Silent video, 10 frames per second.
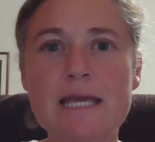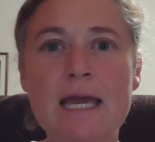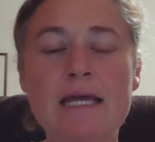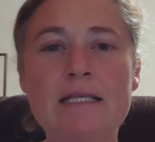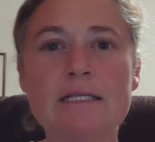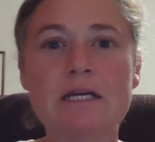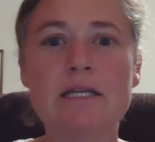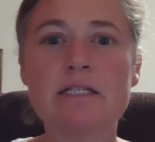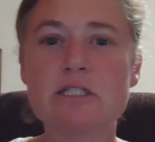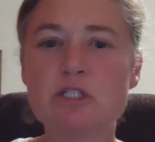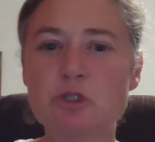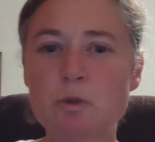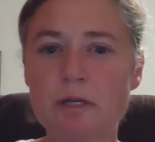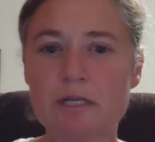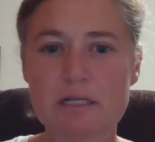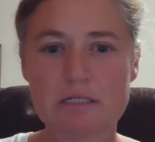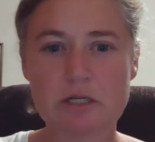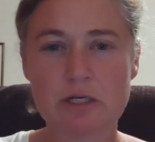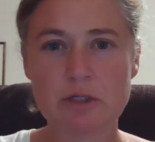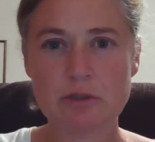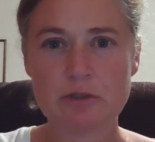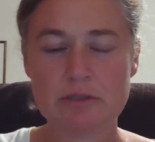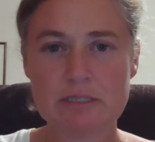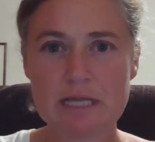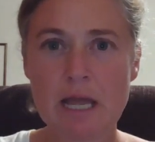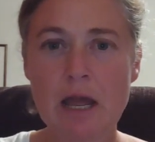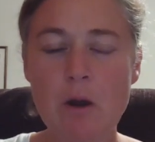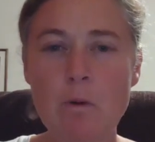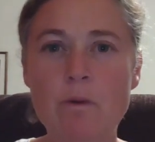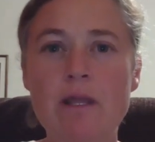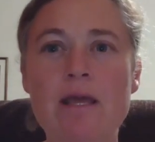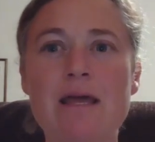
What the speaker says: and kind of destroyed an entire town,